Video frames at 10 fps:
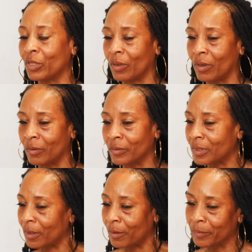with your own.
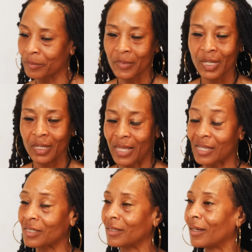So
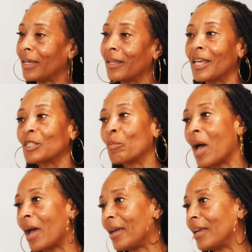that's, again, that's
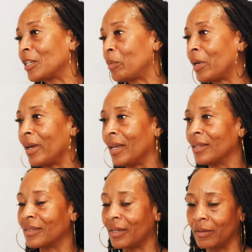my
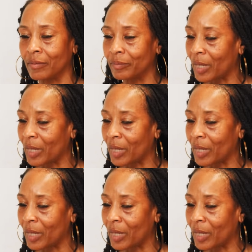experience, and